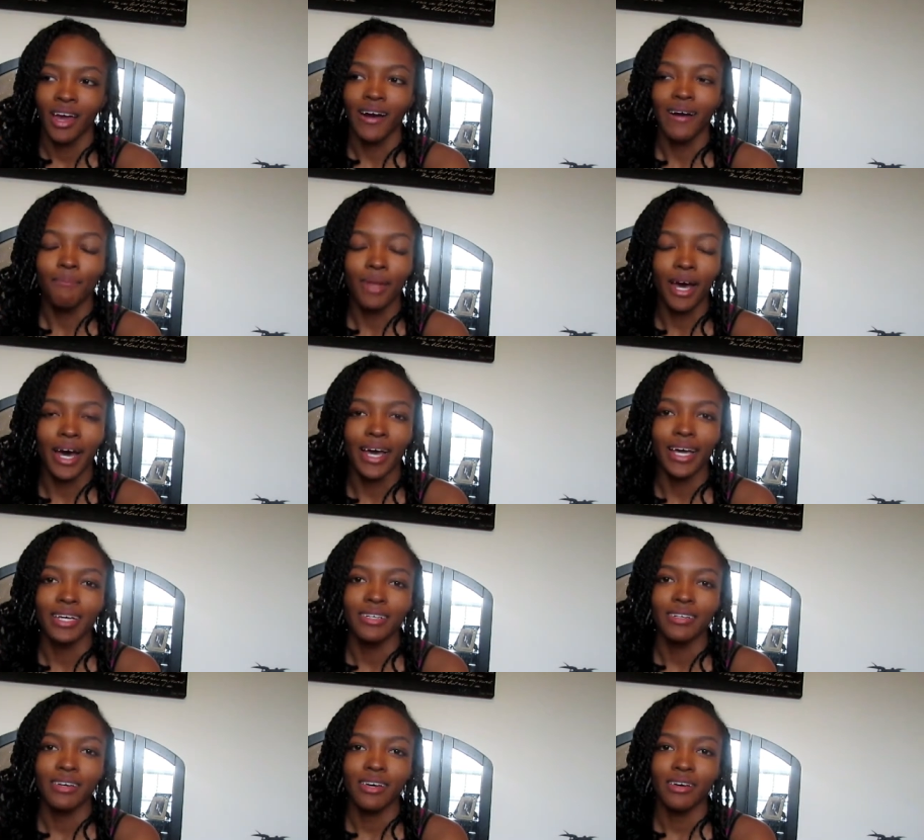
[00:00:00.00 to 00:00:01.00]
I'm not,
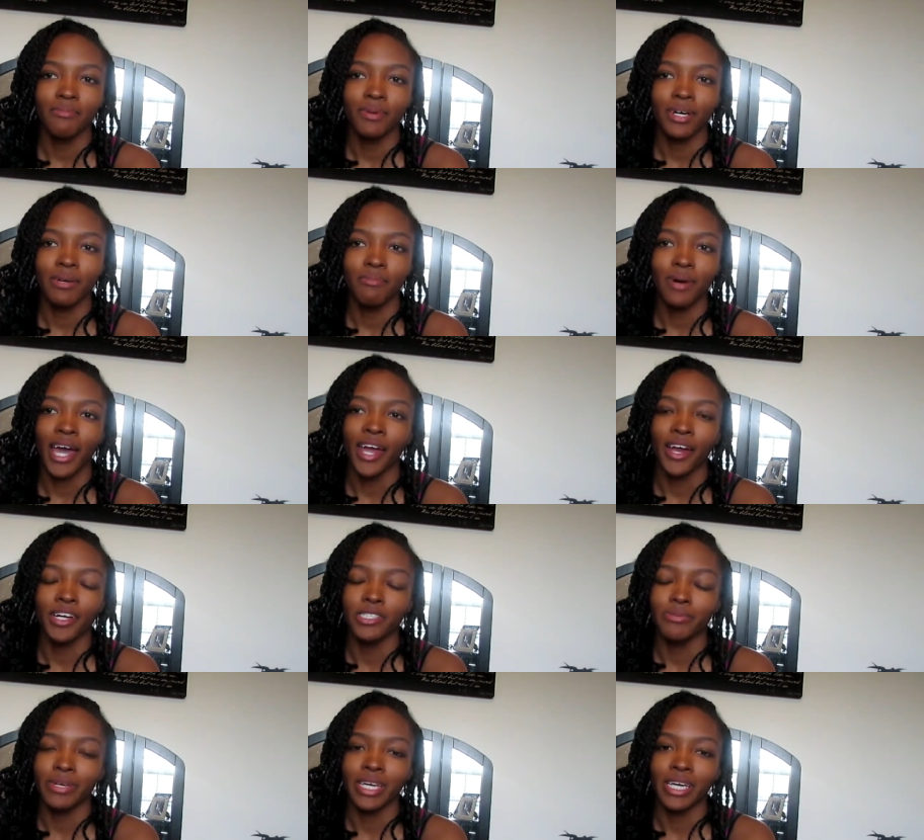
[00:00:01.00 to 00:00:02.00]
but my hair
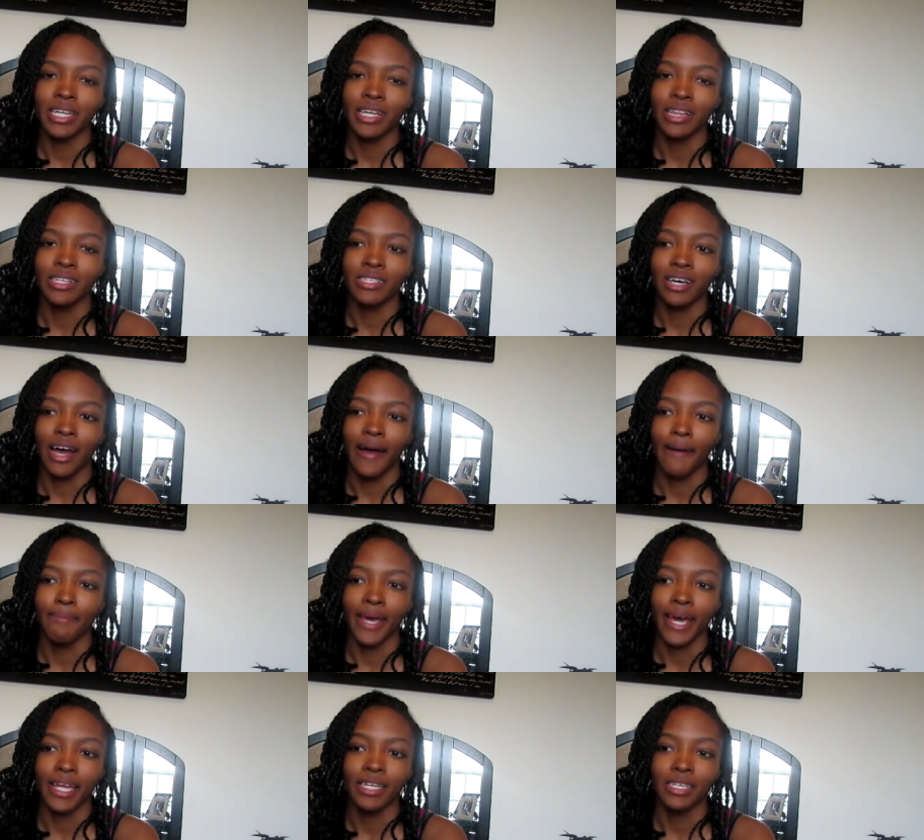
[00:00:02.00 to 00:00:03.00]
has been getting the time
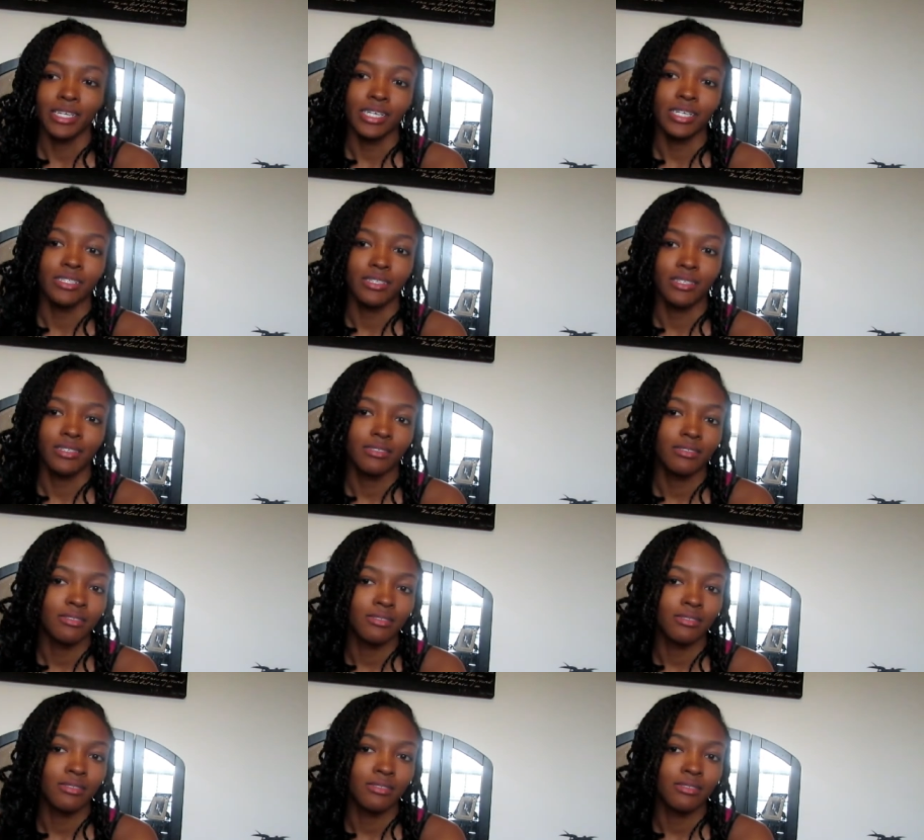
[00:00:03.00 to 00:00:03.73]
that it needs.